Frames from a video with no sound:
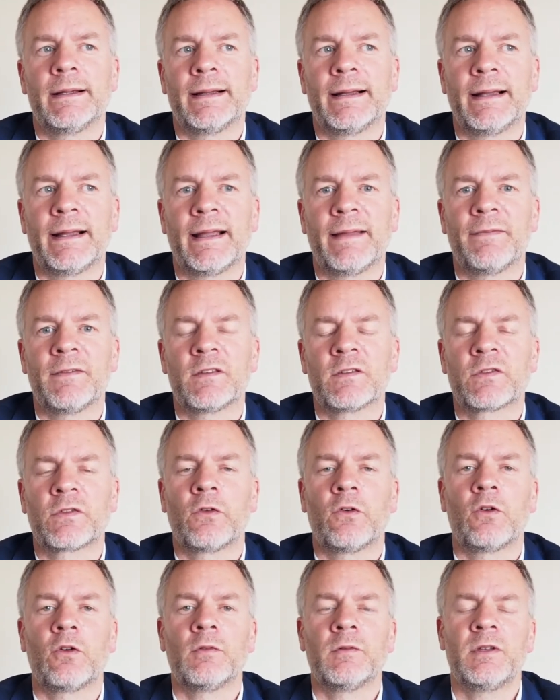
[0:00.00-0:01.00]
And
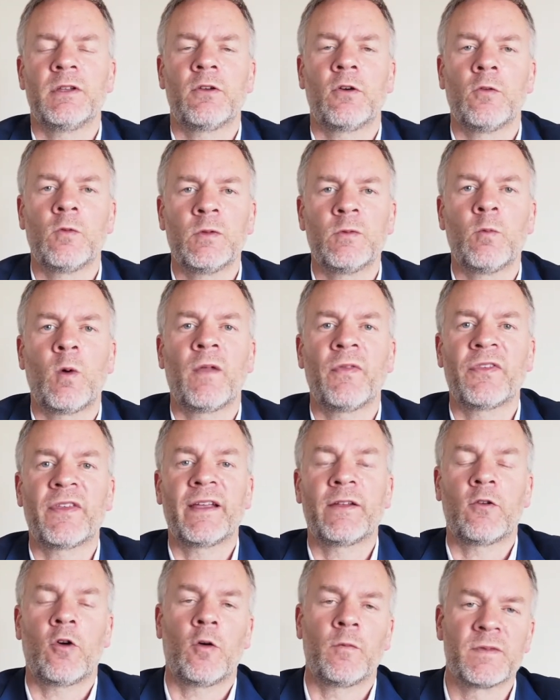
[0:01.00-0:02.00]
so, on one
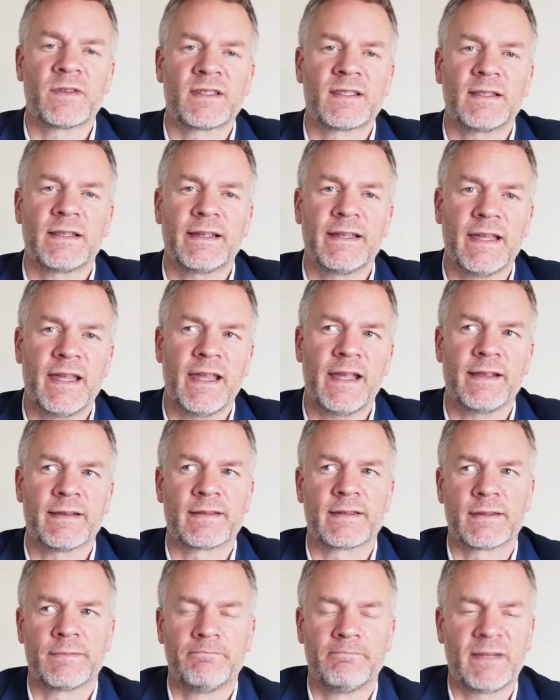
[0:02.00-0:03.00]
side, obviously,
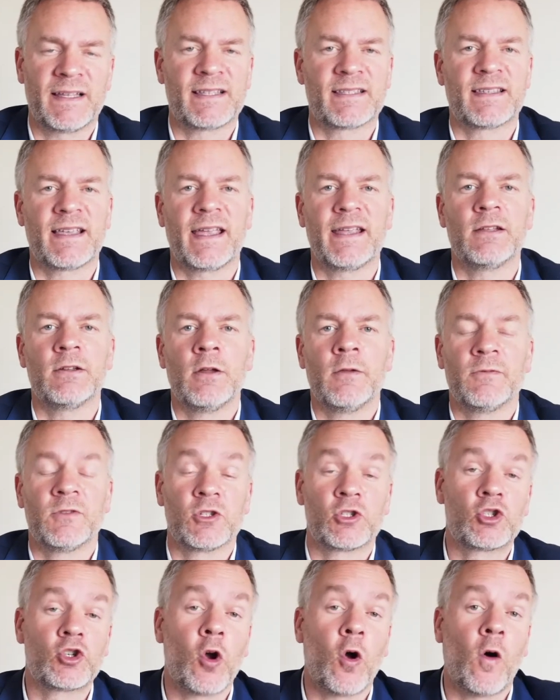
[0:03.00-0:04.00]
it's,
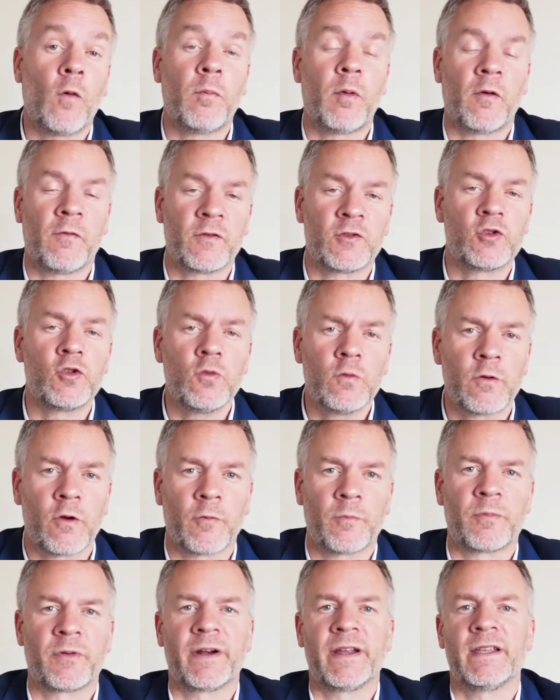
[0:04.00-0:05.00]
the job of a tour
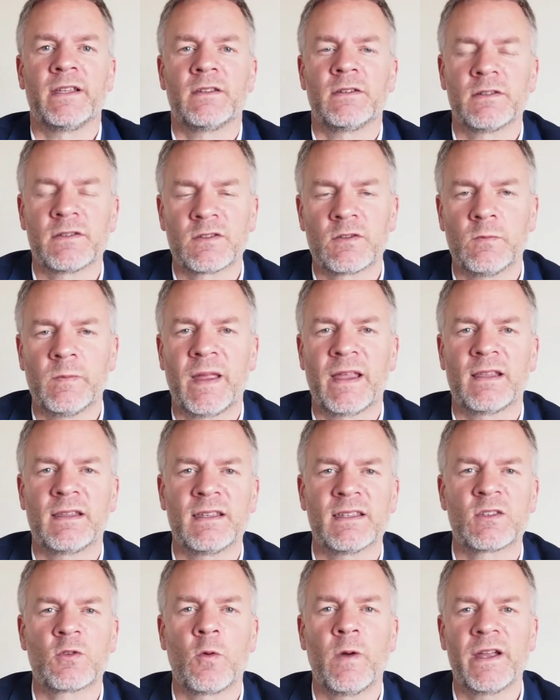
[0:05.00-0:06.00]
operator to make
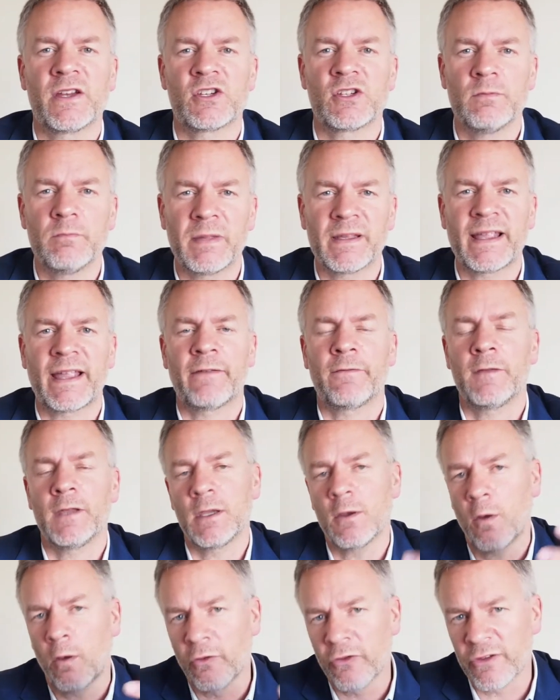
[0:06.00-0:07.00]
this question, but I
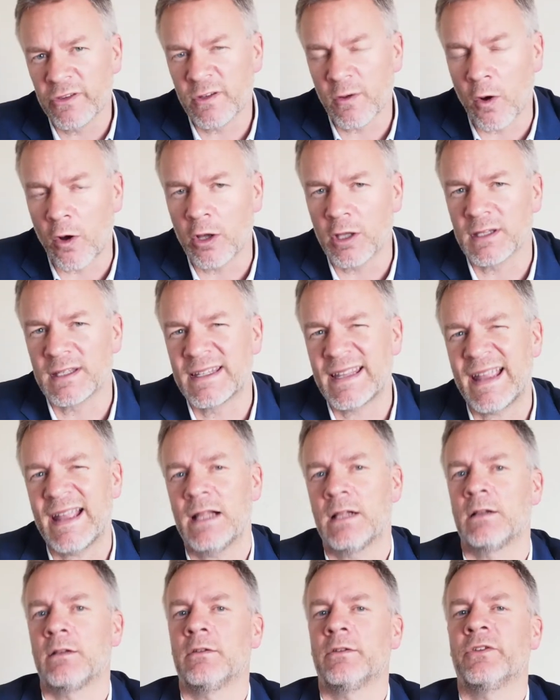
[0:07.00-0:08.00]
think also the
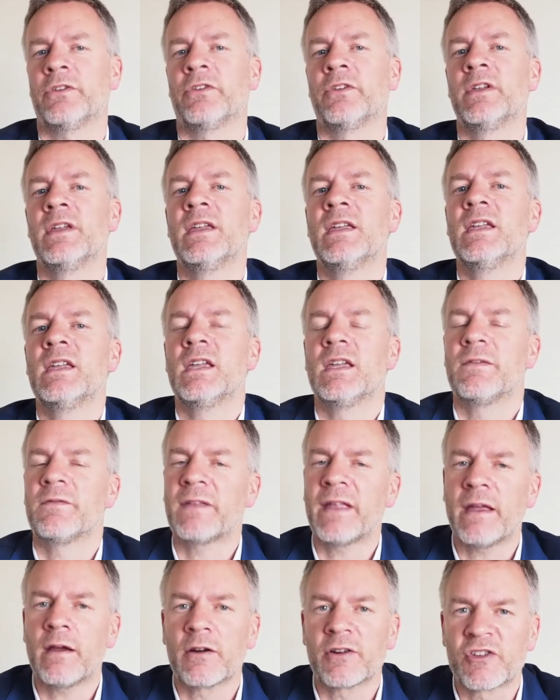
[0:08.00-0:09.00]
hotels, if
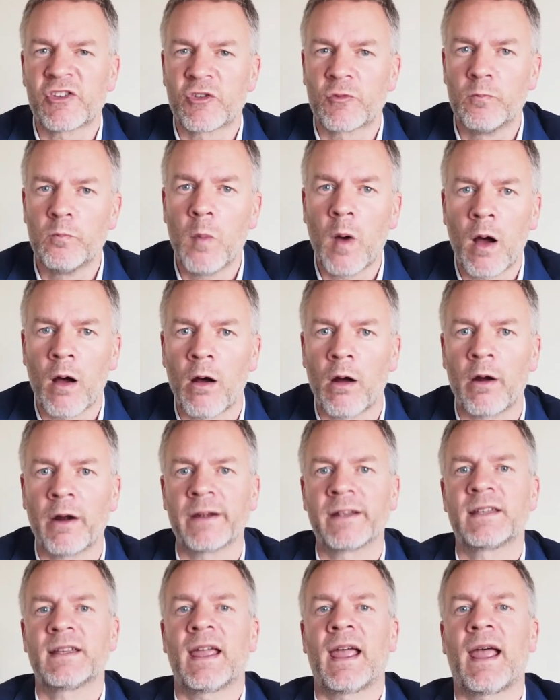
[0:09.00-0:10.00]
they are
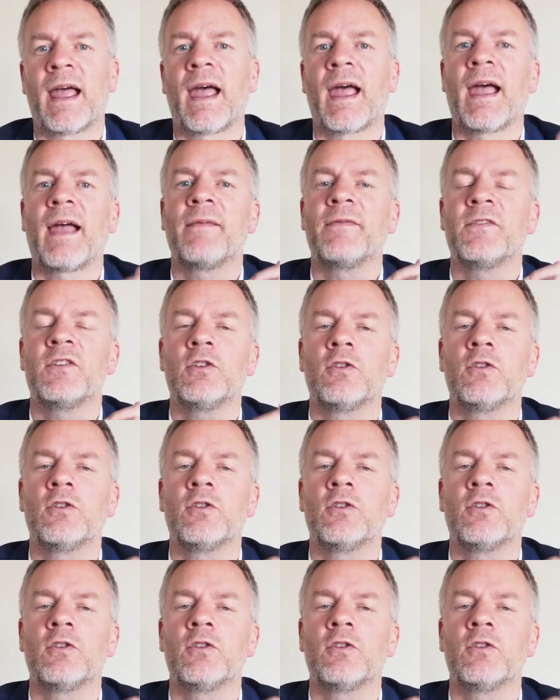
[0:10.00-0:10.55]
smart and,